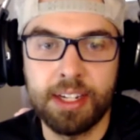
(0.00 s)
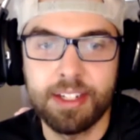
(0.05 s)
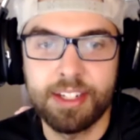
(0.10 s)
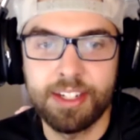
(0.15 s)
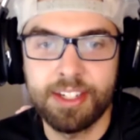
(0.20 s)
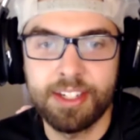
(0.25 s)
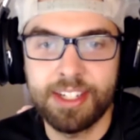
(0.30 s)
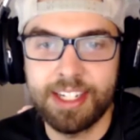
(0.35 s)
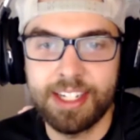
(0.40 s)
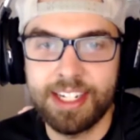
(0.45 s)
to
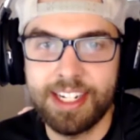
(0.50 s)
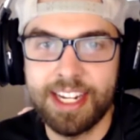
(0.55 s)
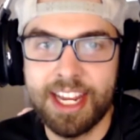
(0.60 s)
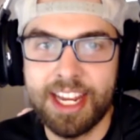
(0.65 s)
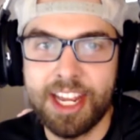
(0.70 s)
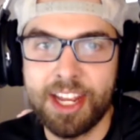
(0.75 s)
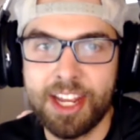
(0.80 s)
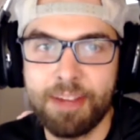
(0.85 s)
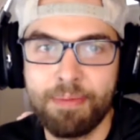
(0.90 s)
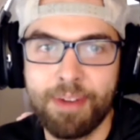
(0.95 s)
see
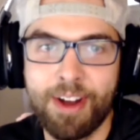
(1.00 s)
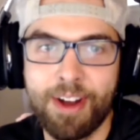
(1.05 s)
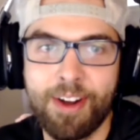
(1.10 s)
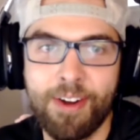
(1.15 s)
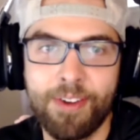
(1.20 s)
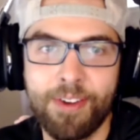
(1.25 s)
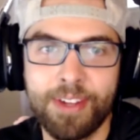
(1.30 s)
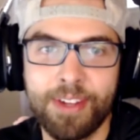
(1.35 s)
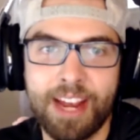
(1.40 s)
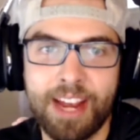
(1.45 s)
him not
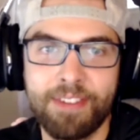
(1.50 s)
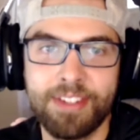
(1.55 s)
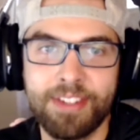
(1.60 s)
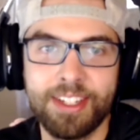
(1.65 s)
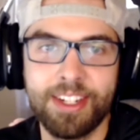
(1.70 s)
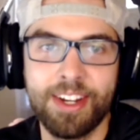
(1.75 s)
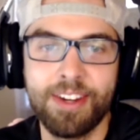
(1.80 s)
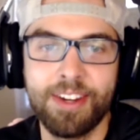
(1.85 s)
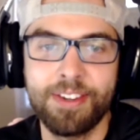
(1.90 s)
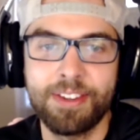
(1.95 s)
only have to
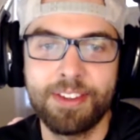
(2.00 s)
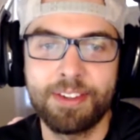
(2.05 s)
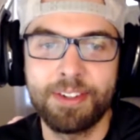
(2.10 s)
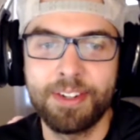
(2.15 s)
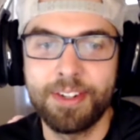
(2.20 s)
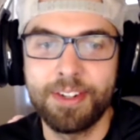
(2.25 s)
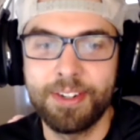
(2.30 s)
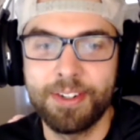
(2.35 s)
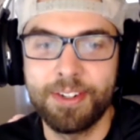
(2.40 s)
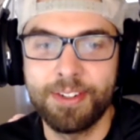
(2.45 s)
go
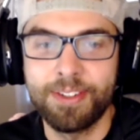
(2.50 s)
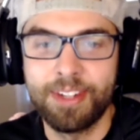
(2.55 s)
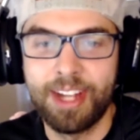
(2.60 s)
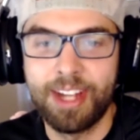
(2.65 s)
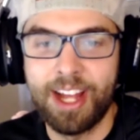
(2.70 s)
through,